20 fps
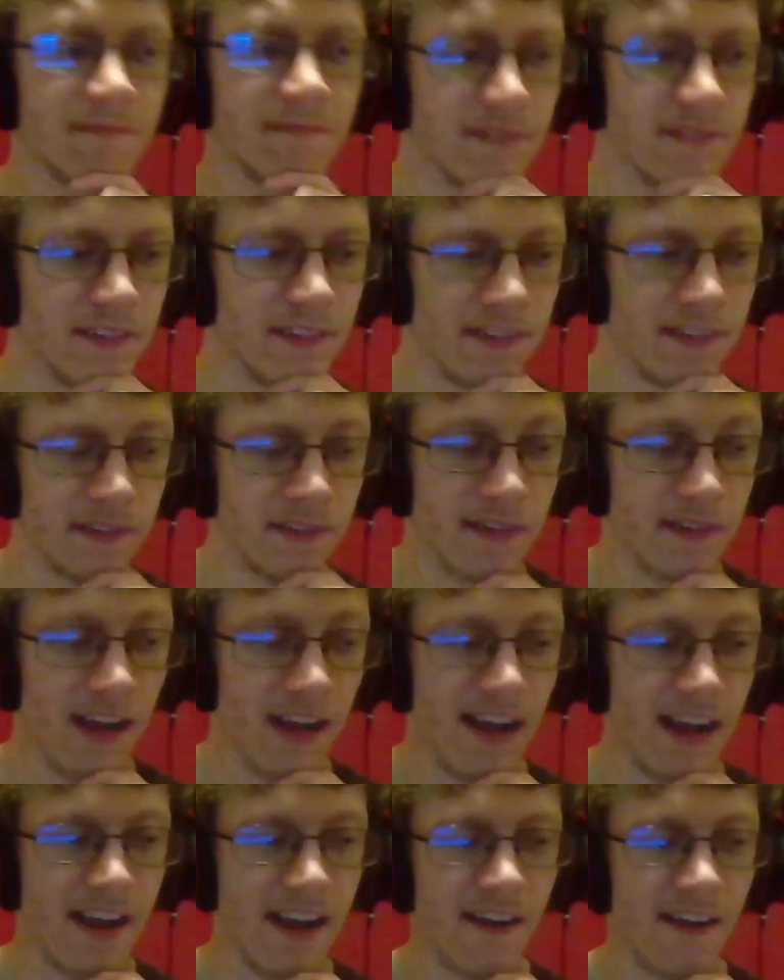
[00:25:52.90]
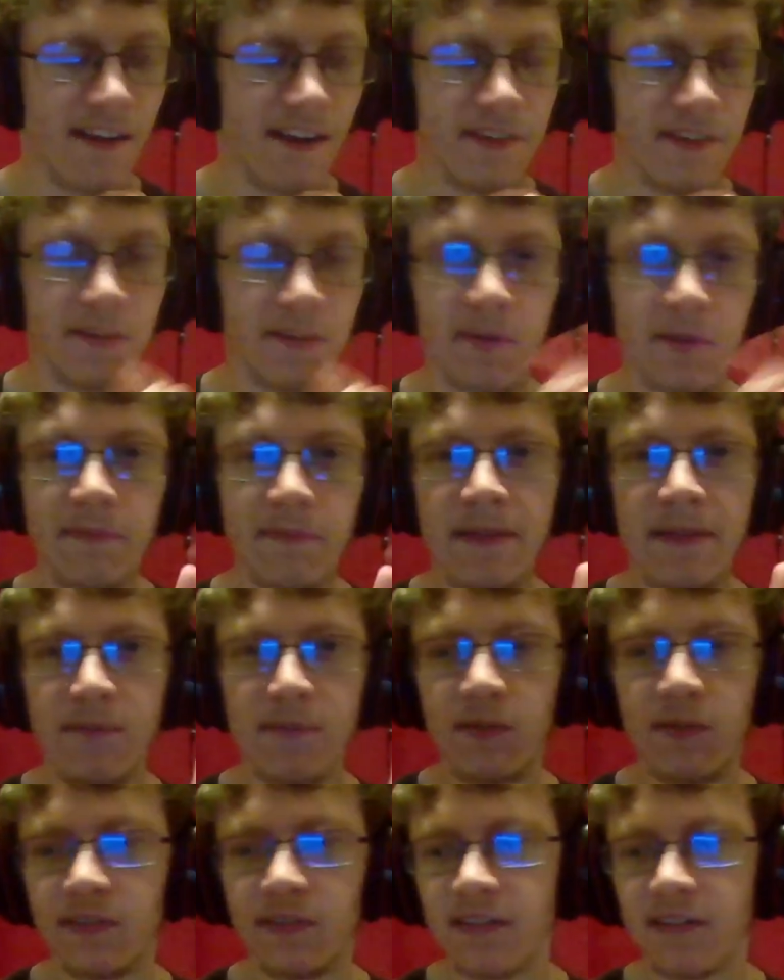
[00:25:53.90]
a number of
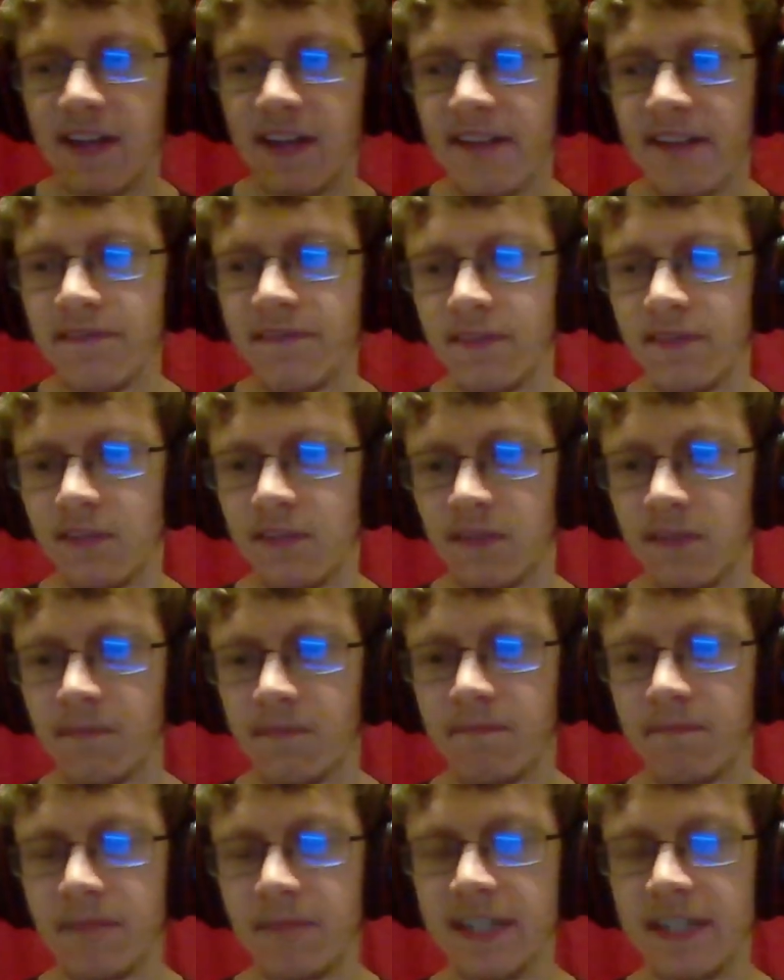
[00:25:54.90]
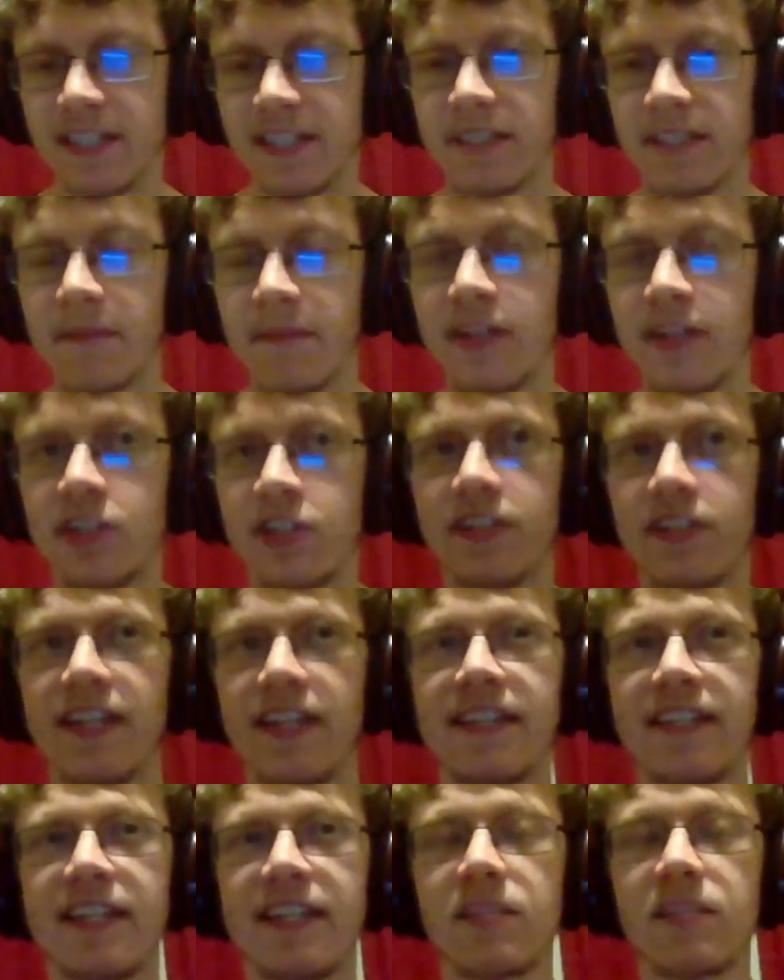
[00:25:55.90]
people have basically mentioned that
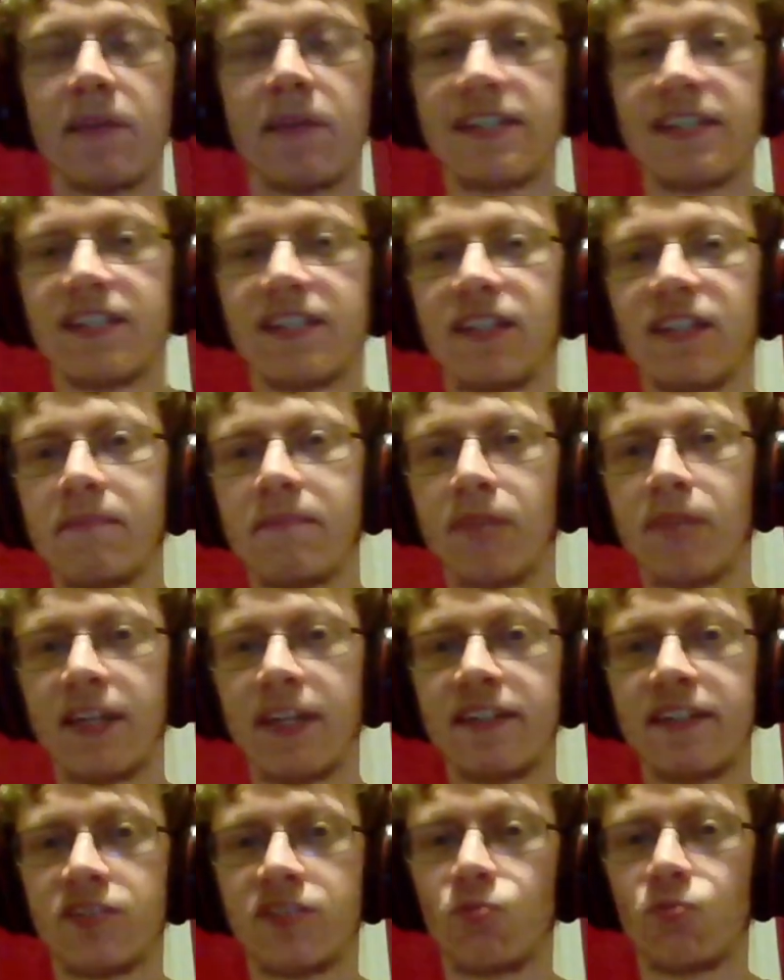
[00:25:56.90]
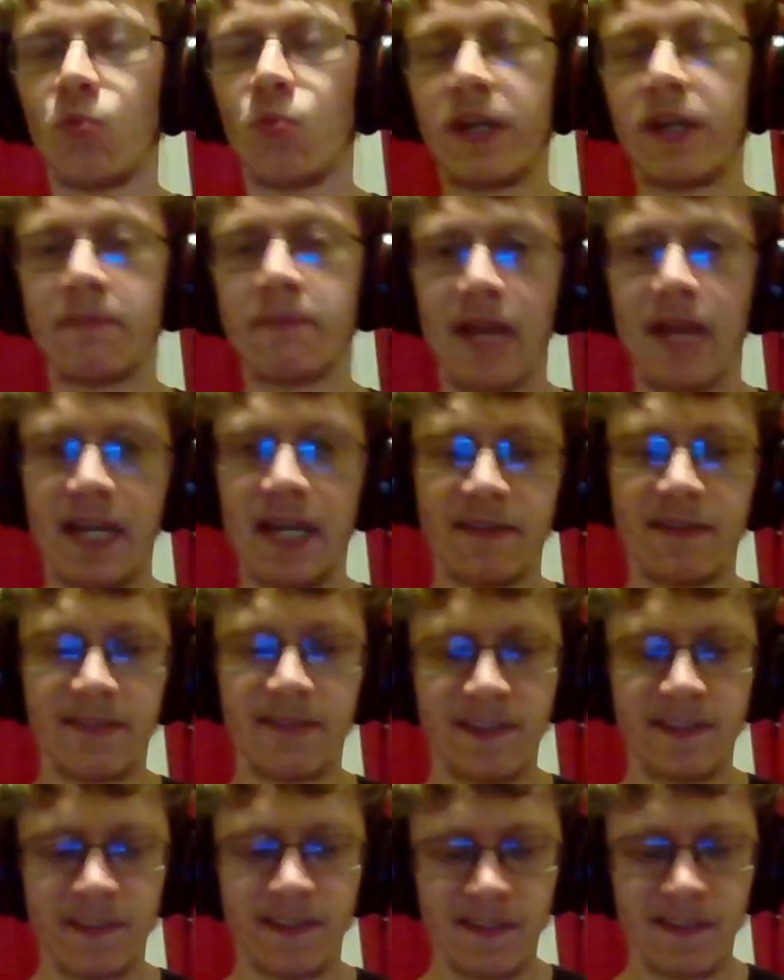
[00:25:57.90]
he's basically Blake's wingman.
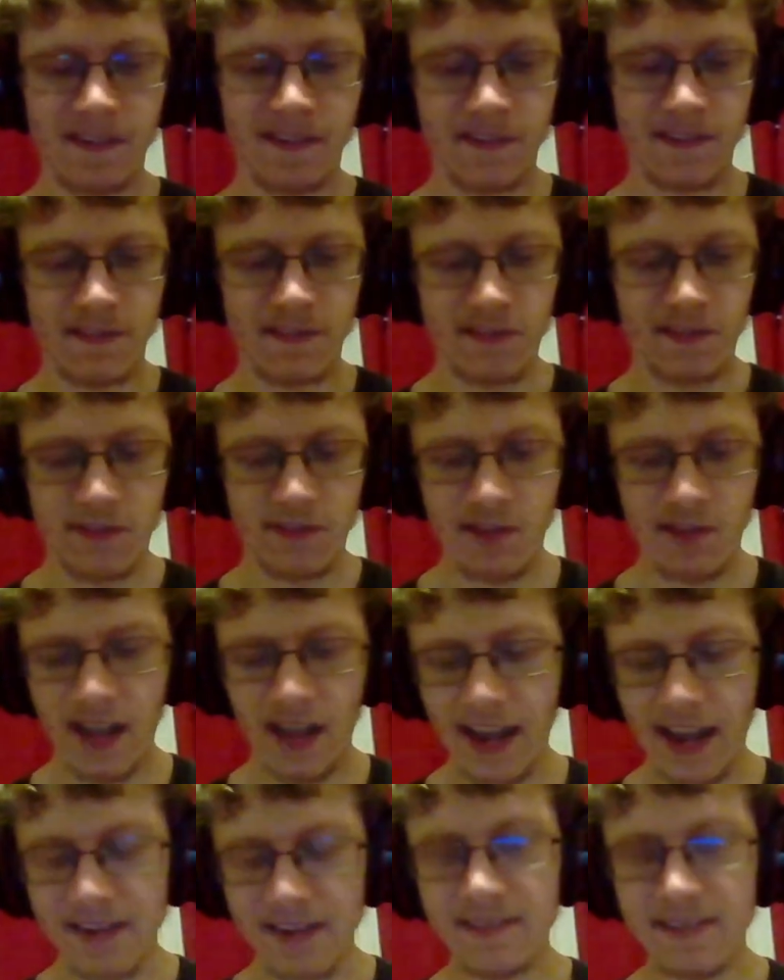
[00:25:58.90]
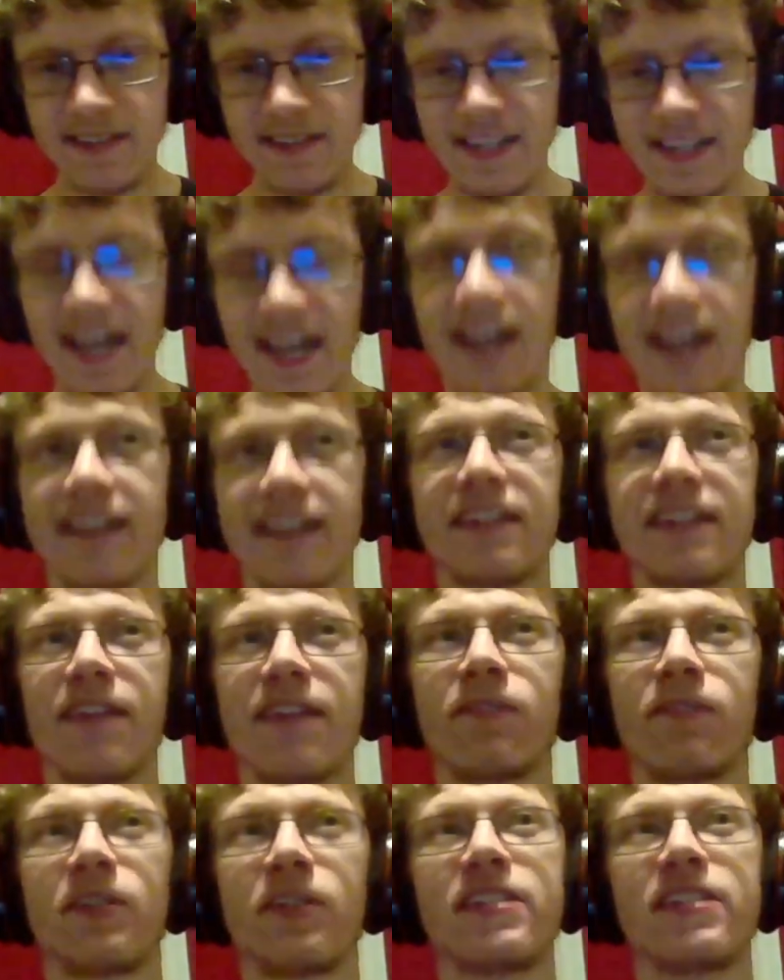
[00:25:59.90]
And yeah, I can
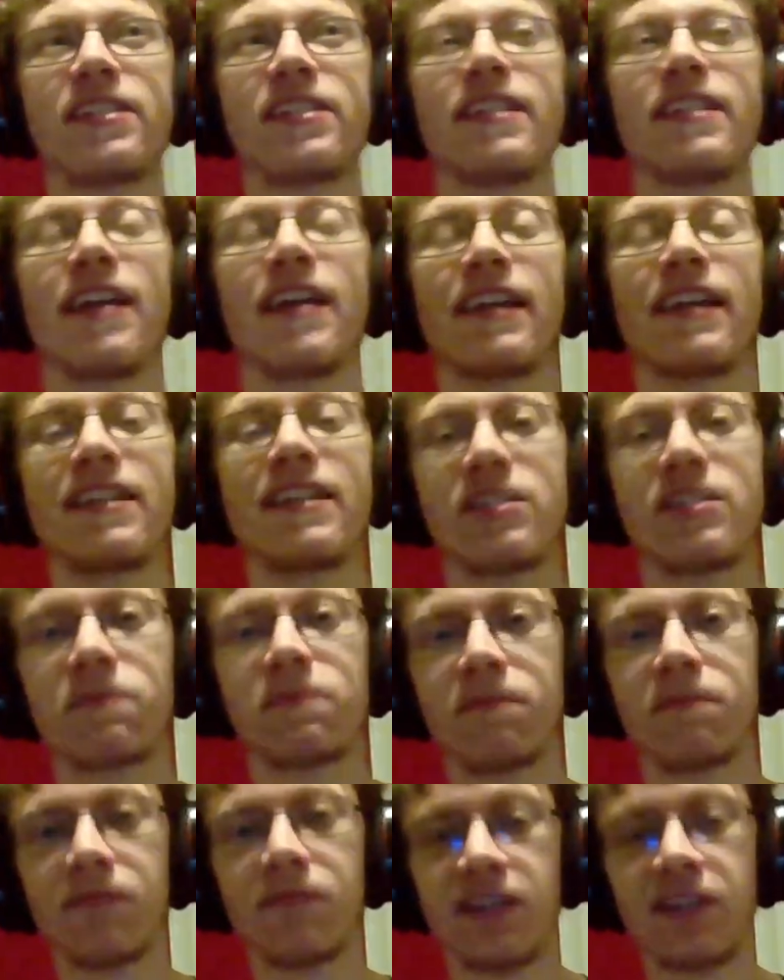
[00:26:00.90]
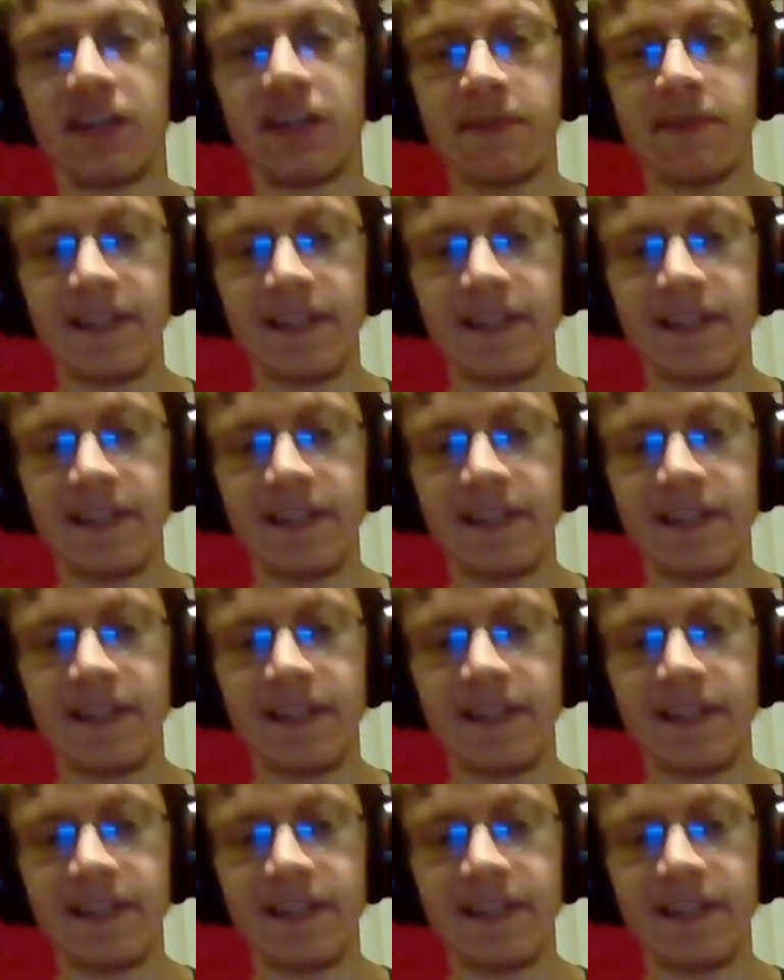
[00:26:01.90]
definitely see that. He's going to be